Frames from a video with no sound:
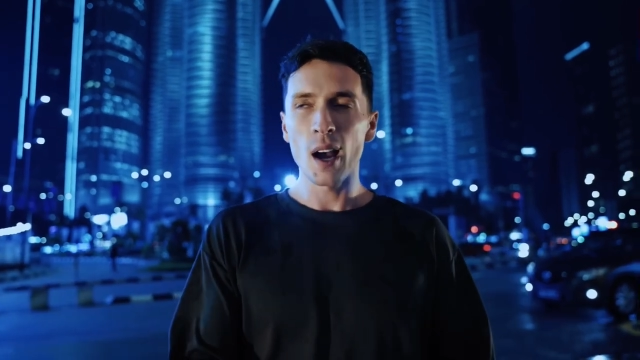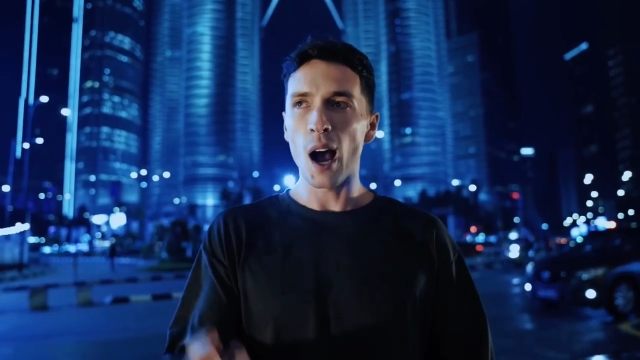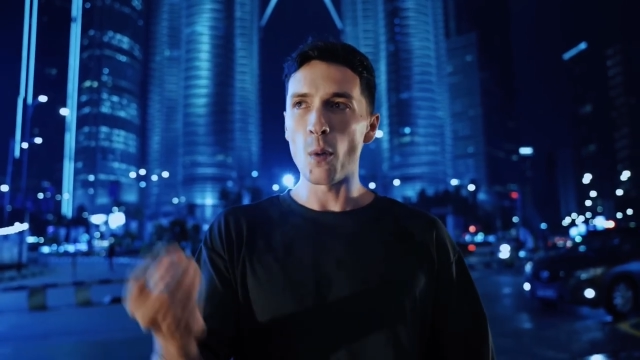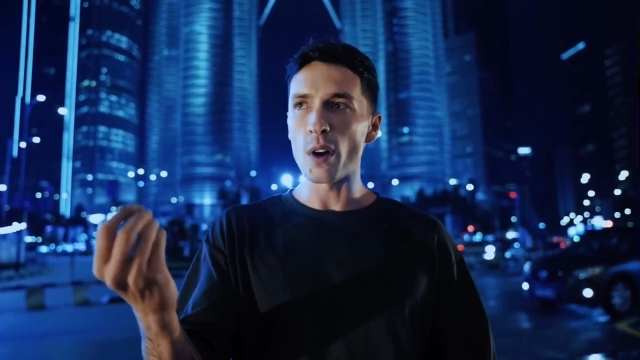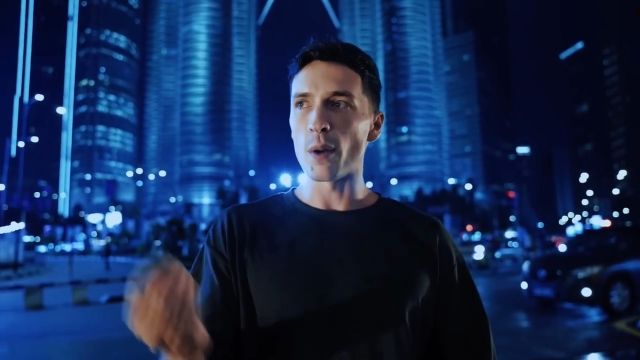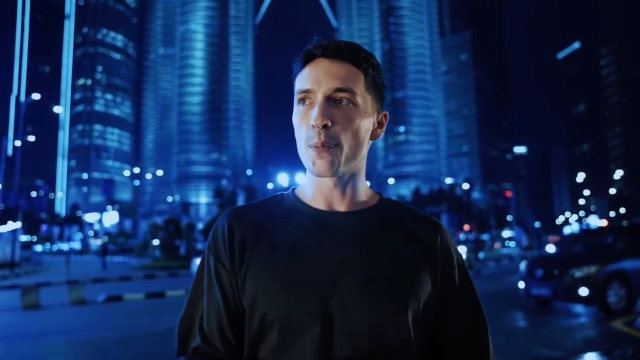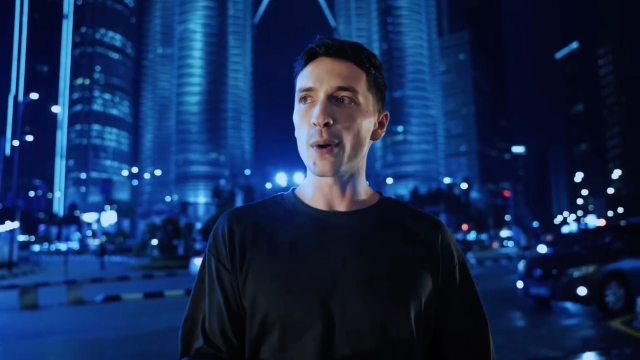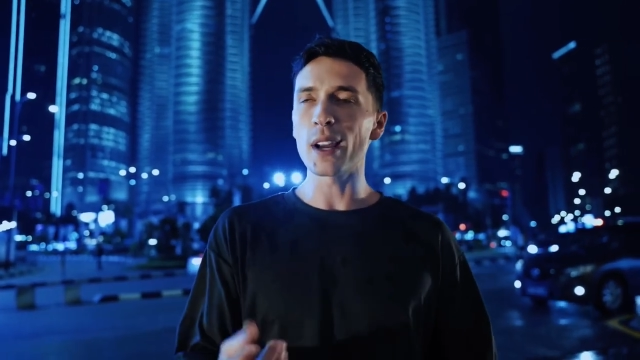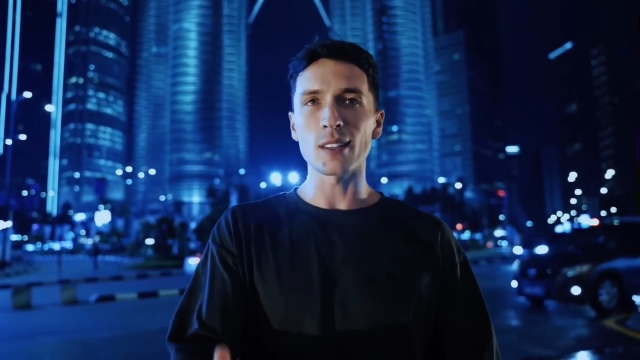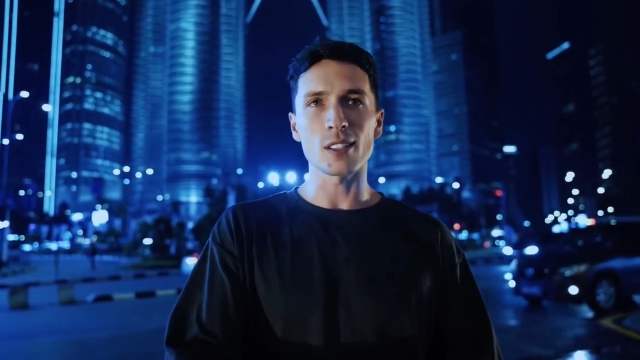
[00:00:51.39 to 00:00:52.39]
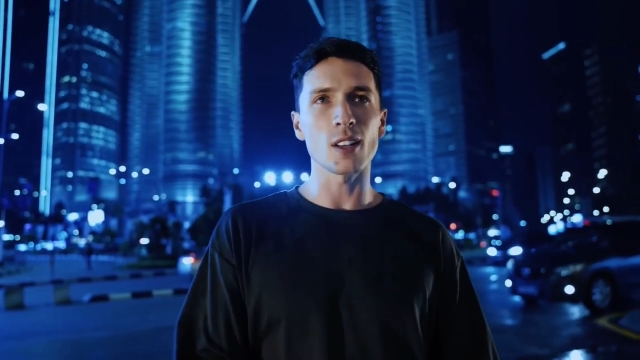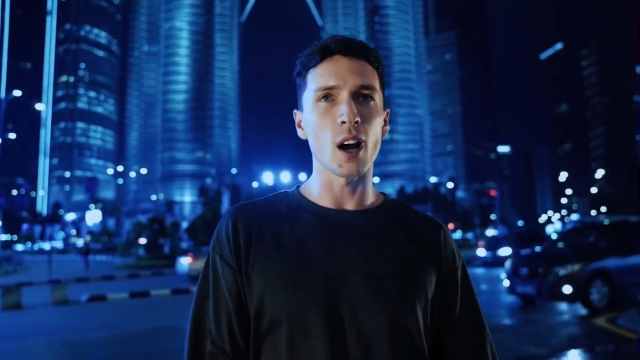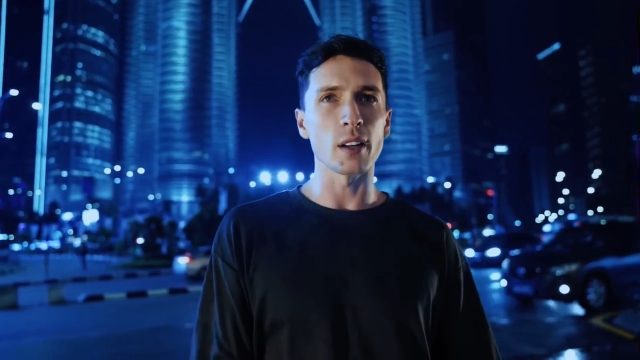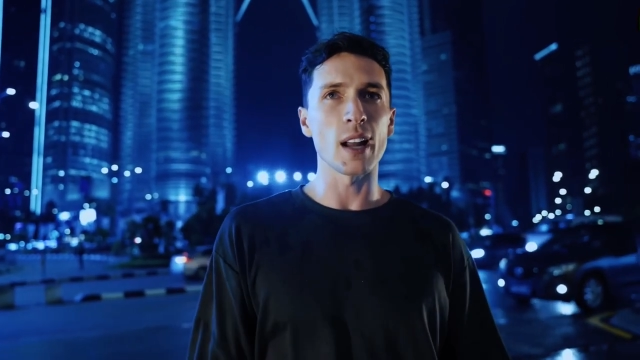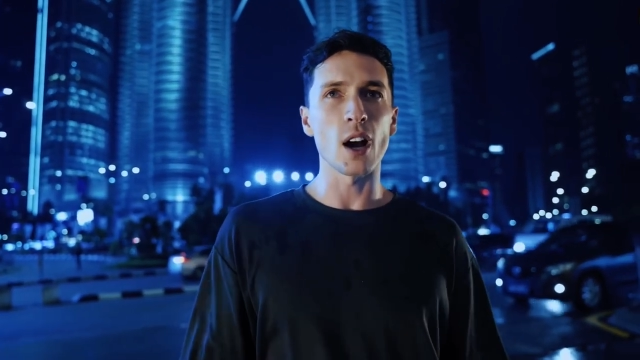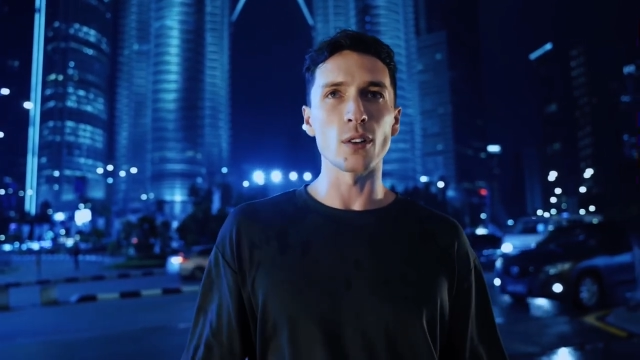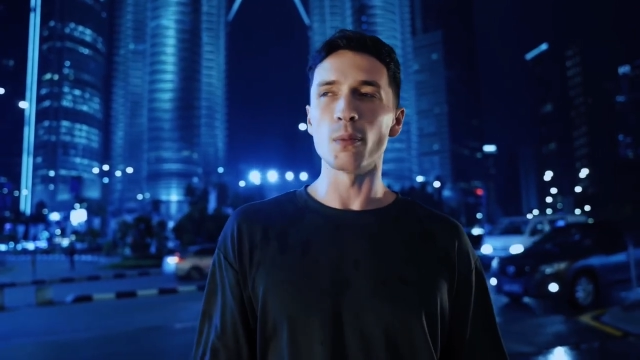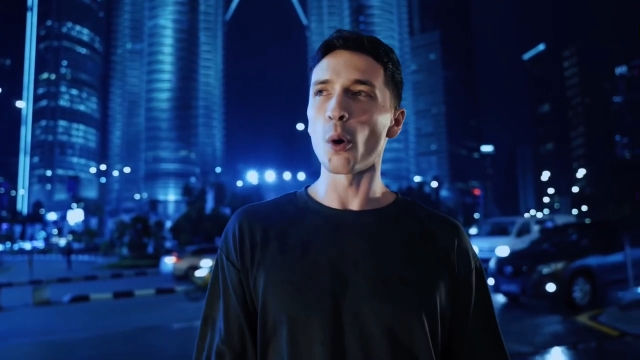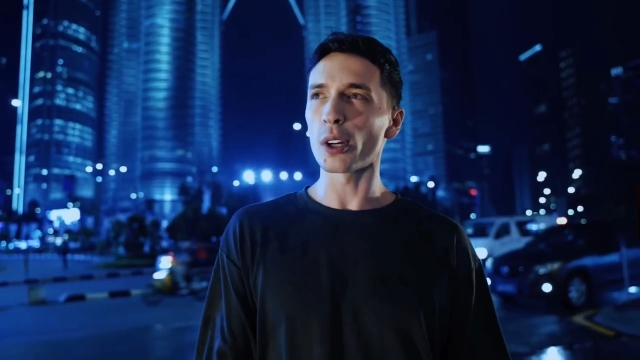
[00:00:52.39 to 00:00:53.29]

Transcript: I want to break this thought down more